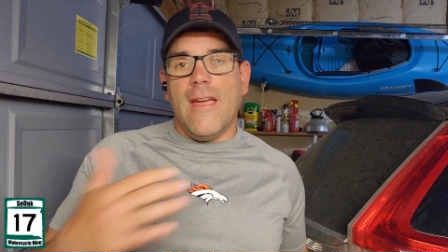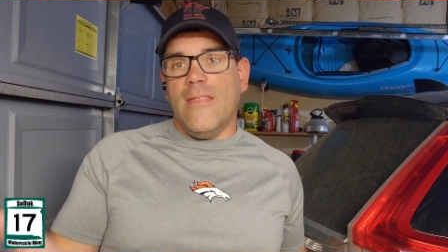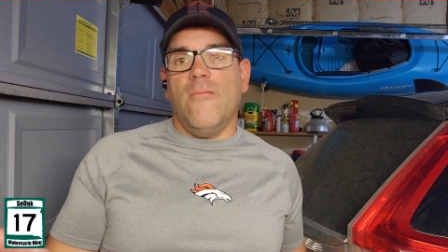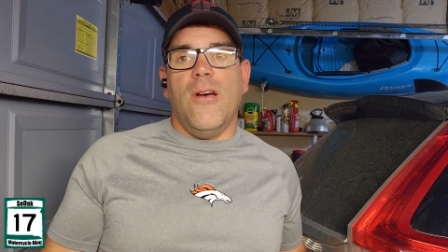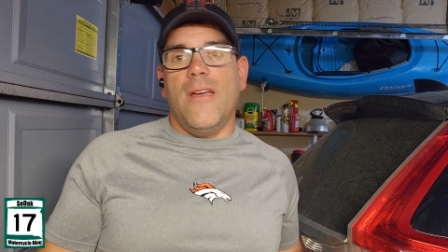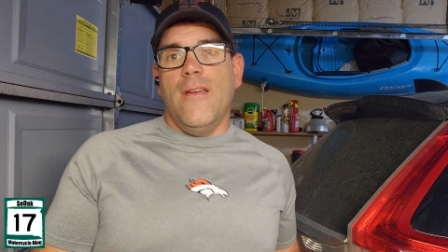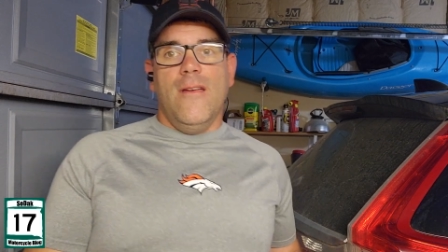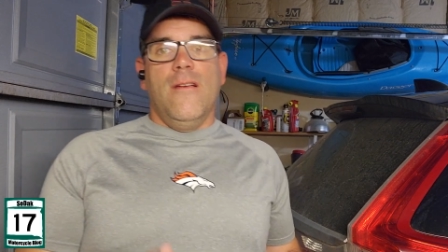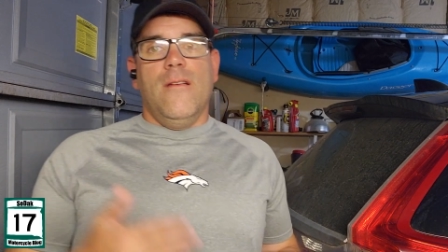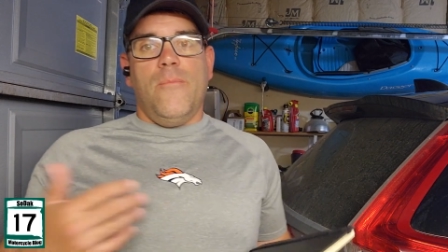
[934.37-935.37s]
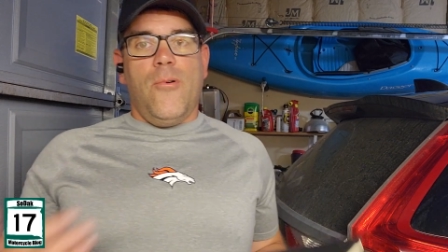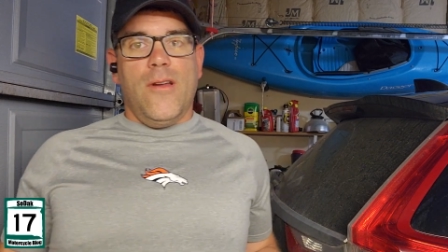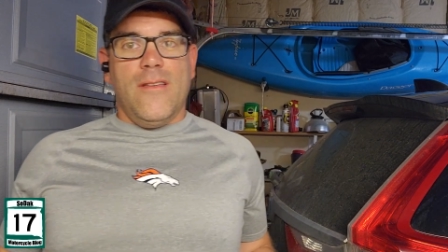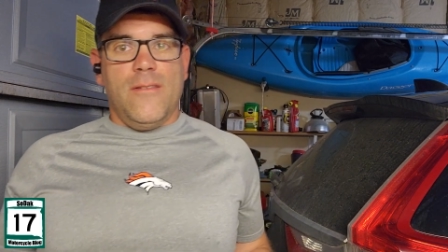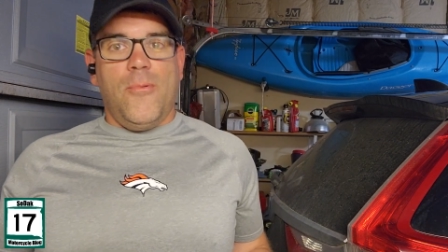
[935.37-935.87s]
Either way,
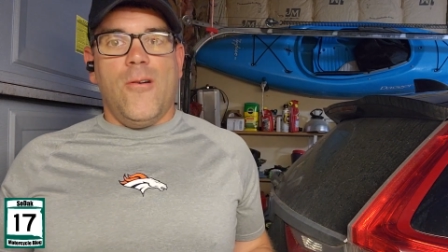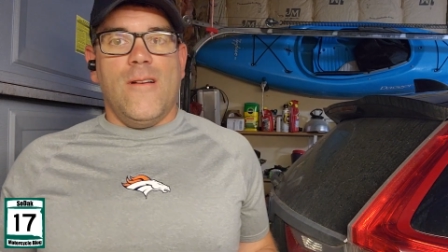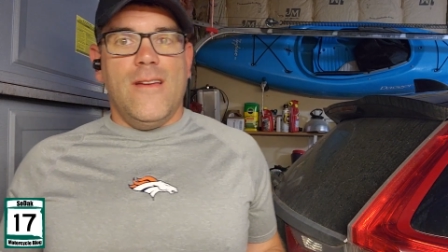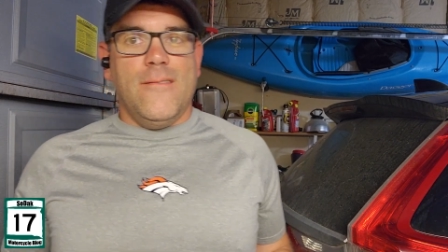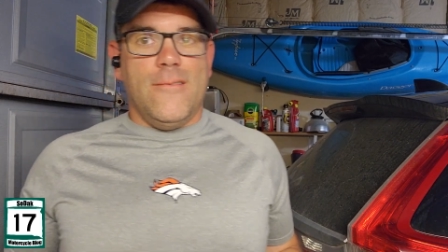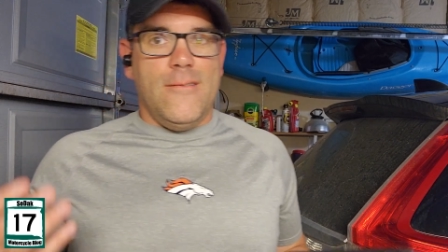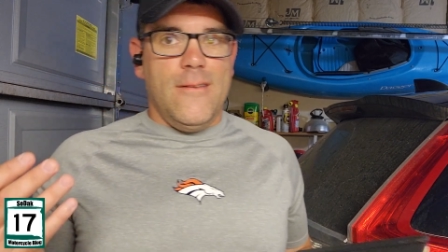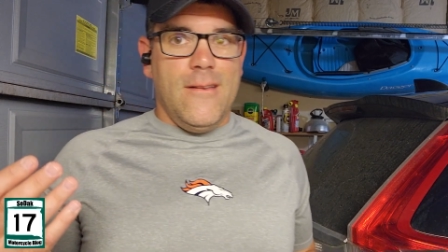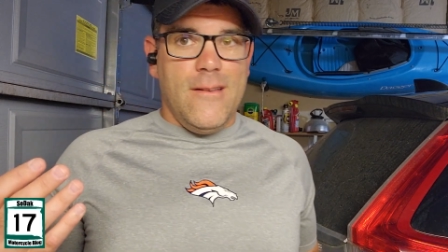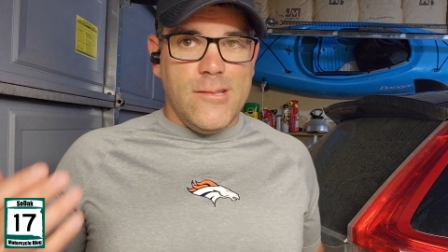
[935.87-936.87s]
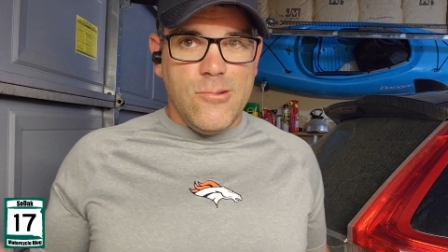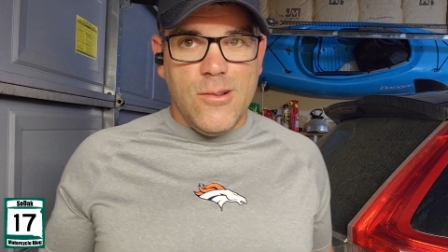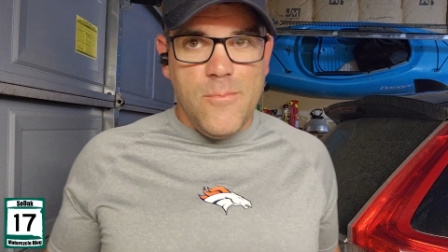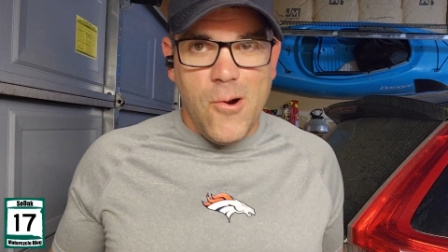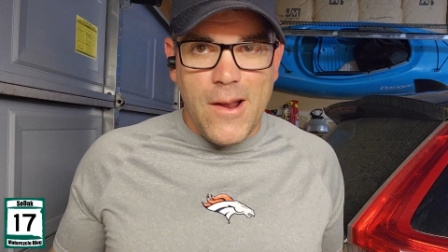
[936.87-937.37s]
point of this part is two
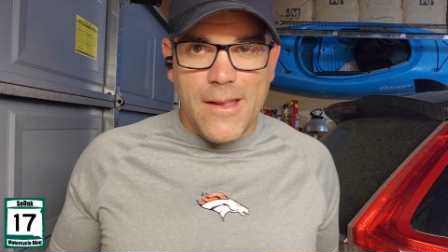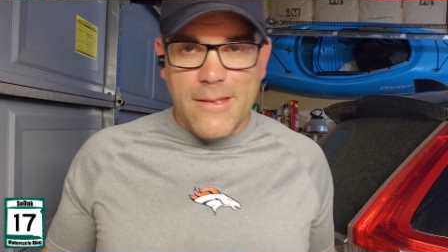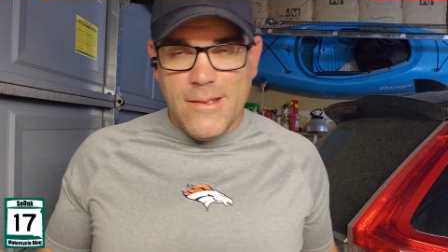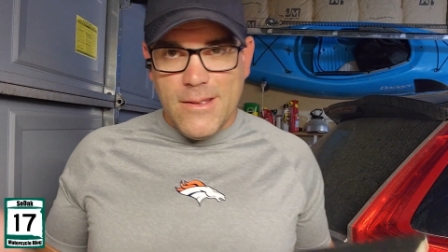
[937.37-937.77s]
in the morning,